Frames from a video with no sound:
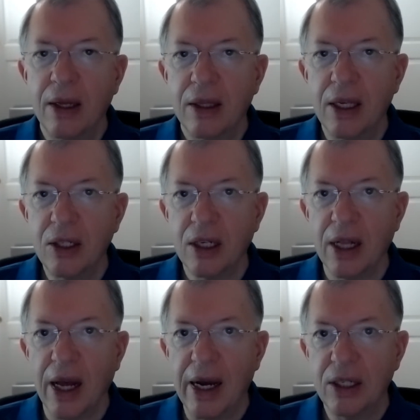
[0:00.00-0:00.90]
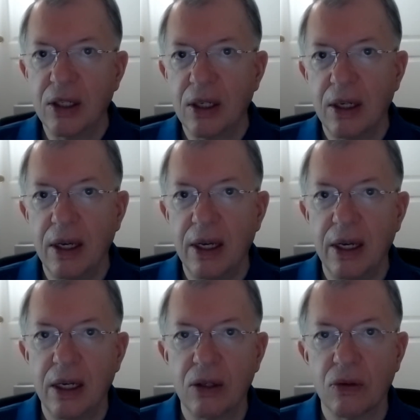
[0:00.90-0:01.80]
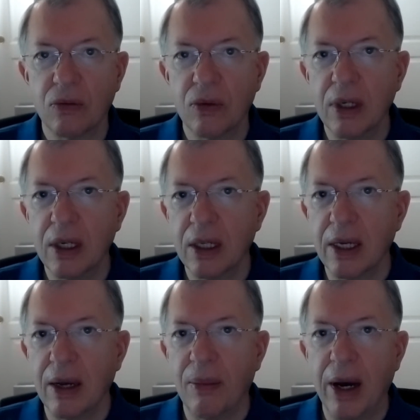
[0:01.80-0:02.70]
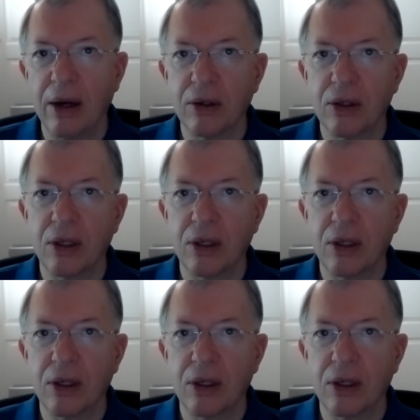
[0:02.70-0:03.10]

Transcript: This class is really about